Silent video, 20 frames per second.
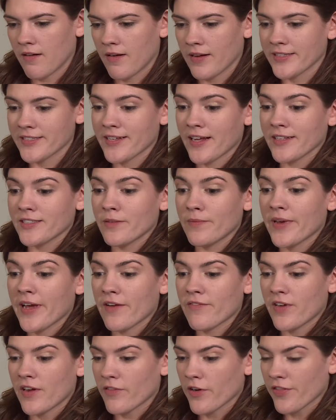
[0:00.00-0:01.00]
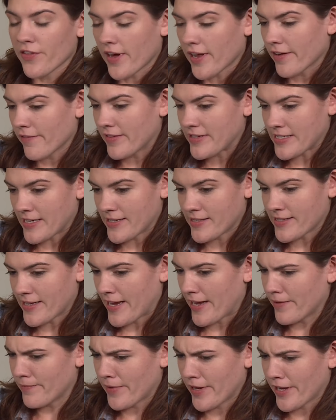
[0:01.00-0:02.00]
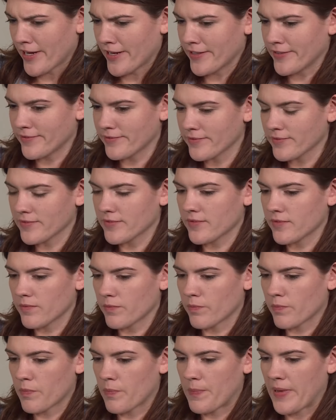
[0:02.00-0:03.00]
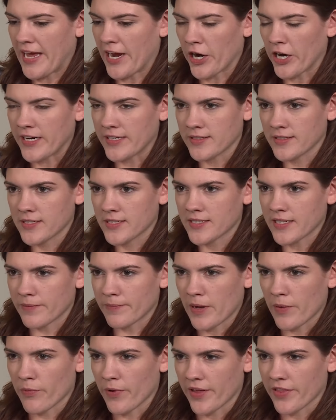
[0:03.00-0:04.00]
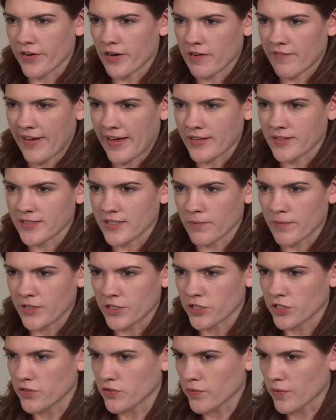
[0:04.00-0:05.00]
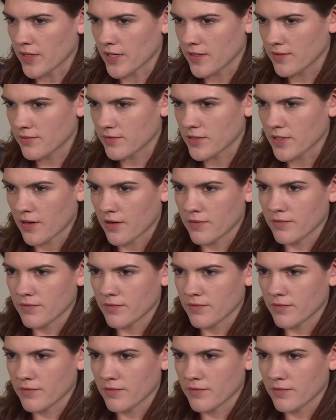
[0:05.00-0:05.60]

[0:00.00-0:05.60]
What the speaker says: it's not something I've never thought of, as I said. My parents and my brother have had some issues with it, so.